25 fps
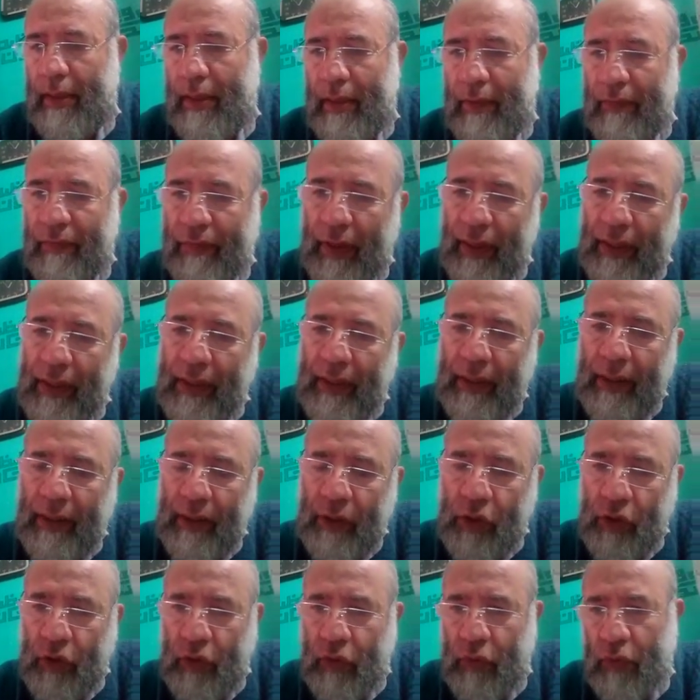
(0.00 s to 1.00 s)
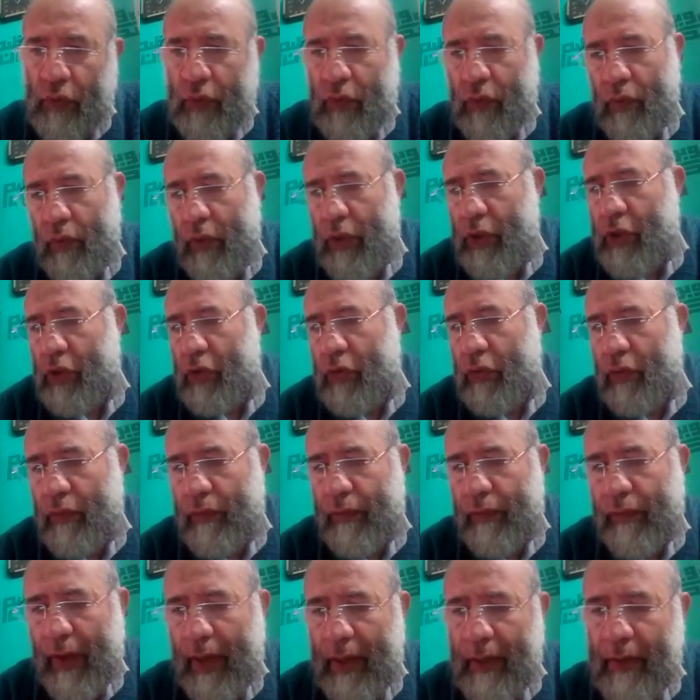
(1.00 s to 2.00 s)
final ratio, which you
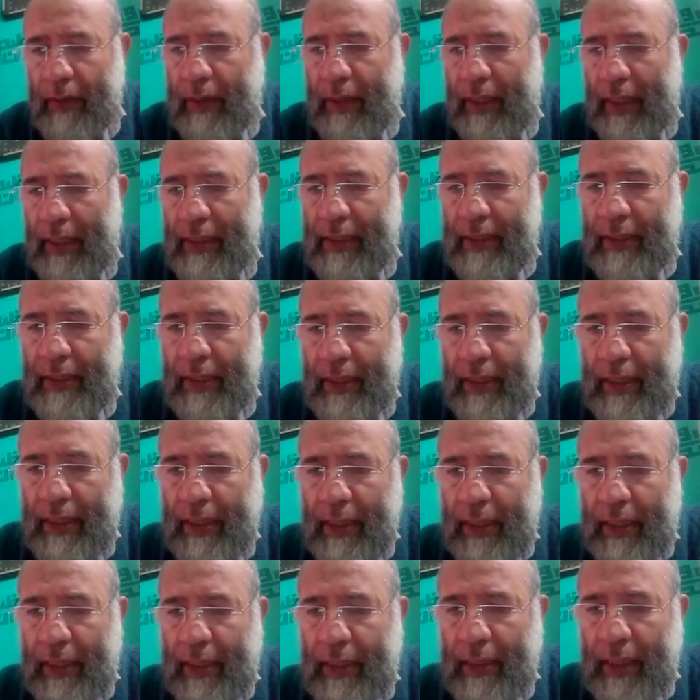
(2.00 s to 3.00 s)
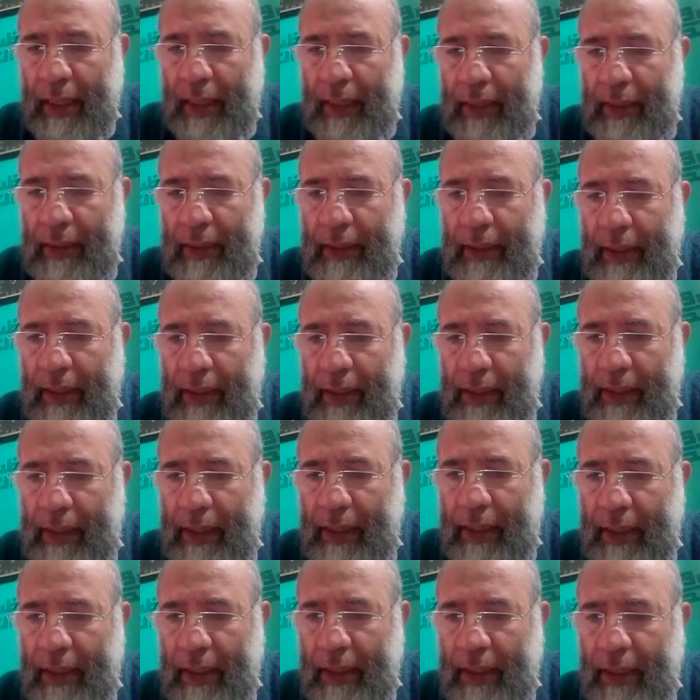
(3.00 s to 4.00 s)
find that
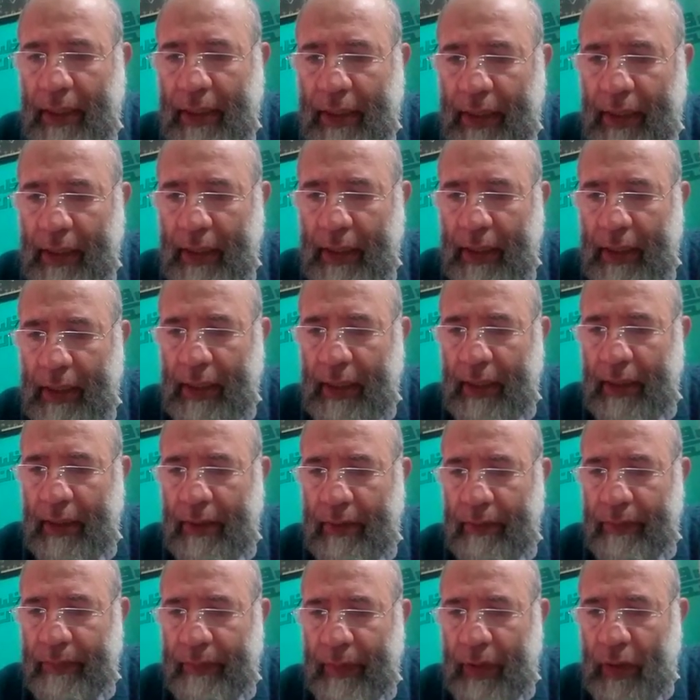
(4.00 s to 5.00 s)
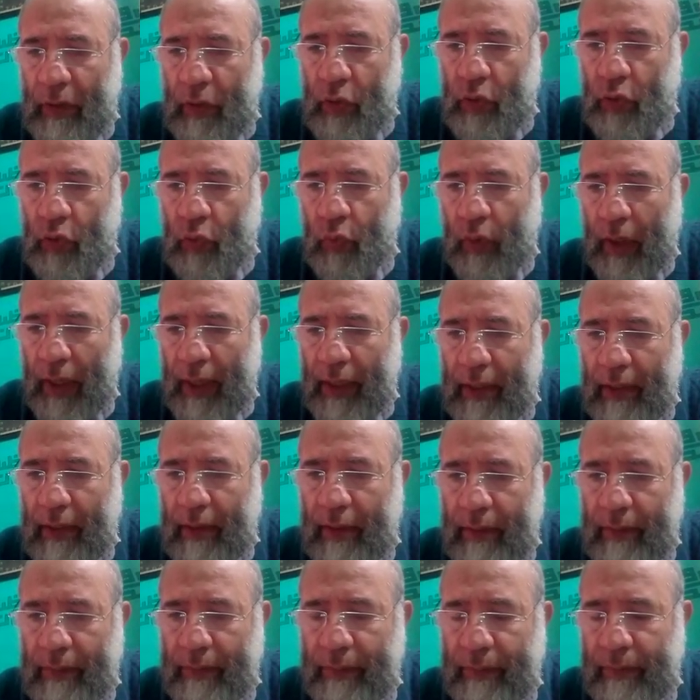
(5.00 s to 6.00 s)
933 to 1.
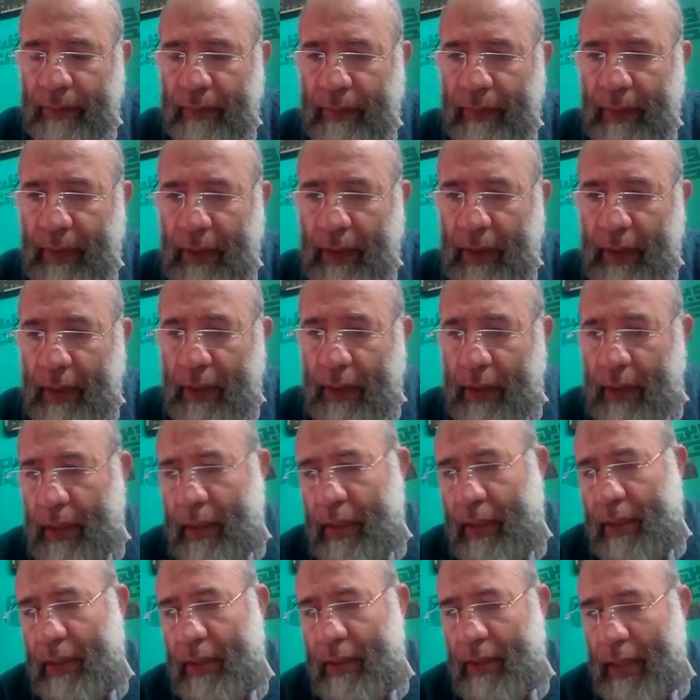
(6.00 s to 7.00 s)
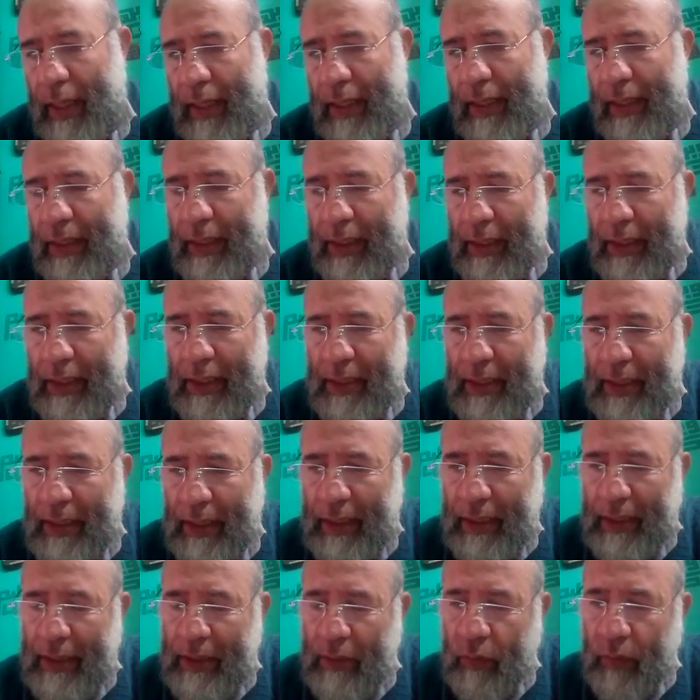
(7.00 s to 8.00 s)

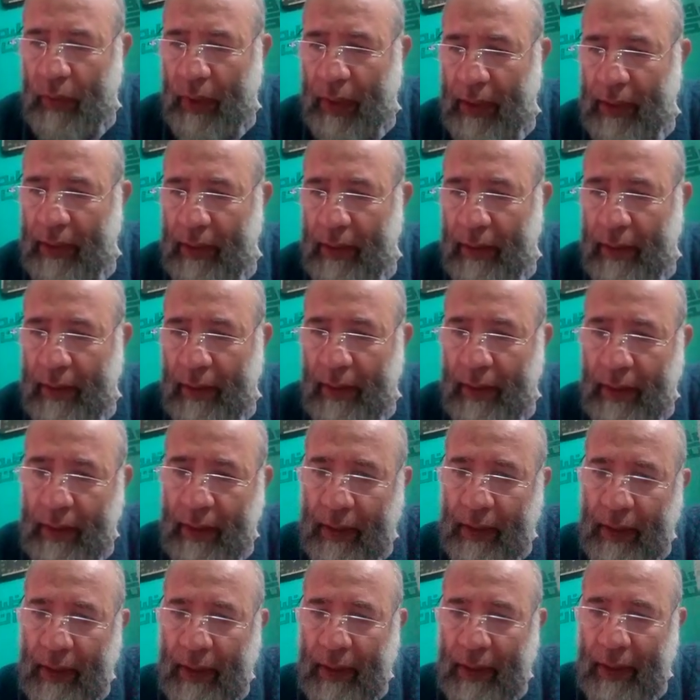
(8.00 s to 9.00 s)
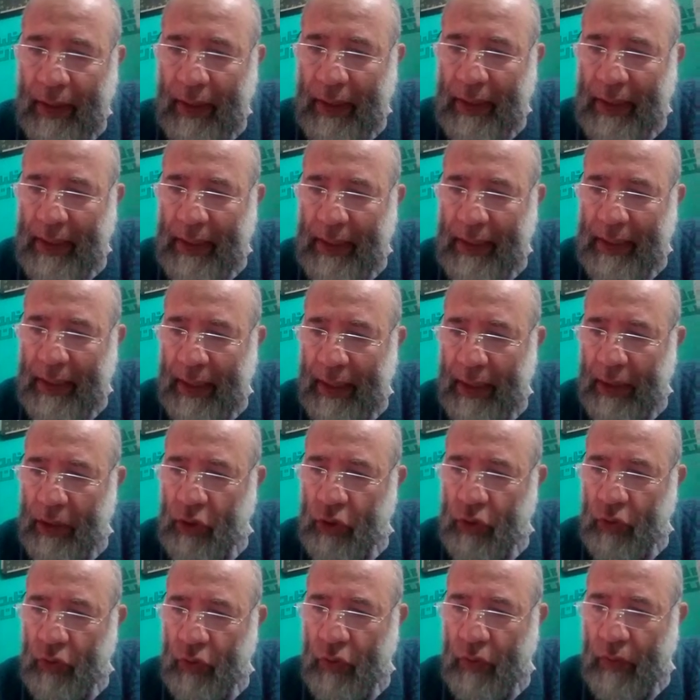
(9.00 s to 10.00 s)
933 to 1, this is the
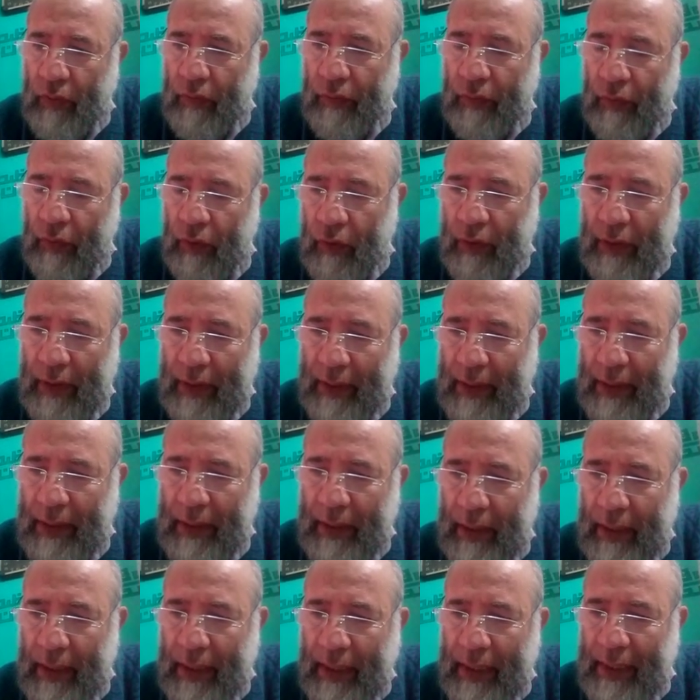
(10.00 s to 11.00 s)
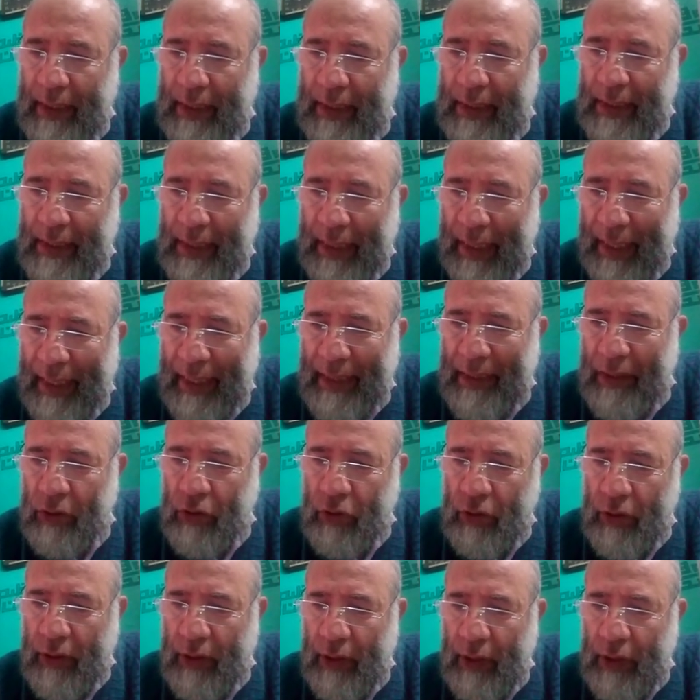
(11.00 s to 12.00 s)
ratio for second
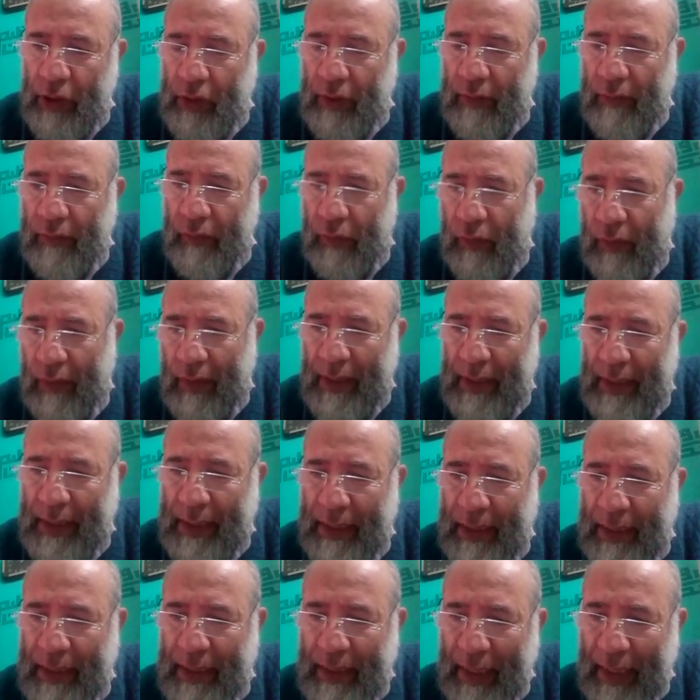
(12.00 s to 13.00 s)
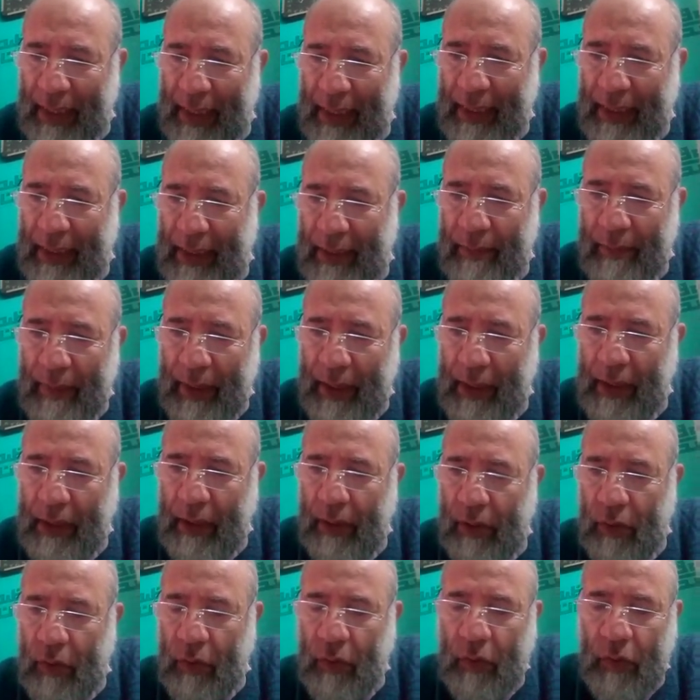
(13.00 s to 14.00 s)
generation for the second Mendel
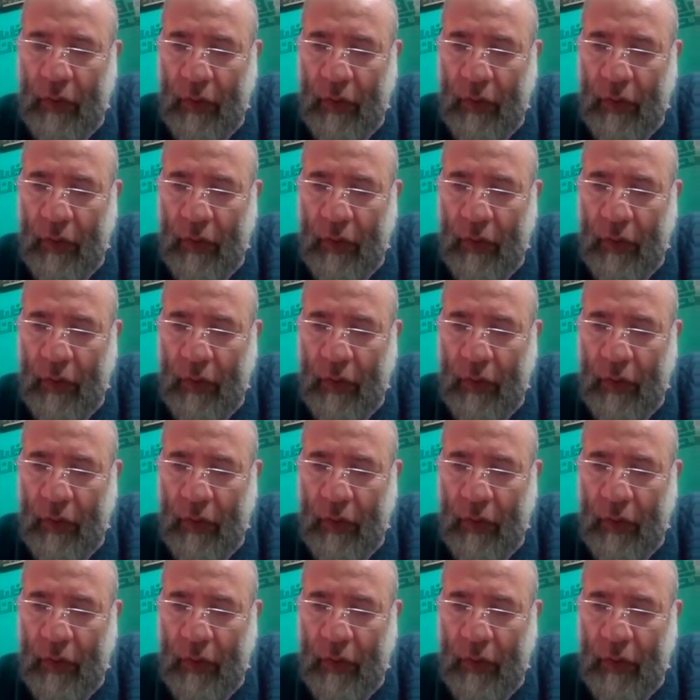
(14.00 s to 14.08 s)
Law.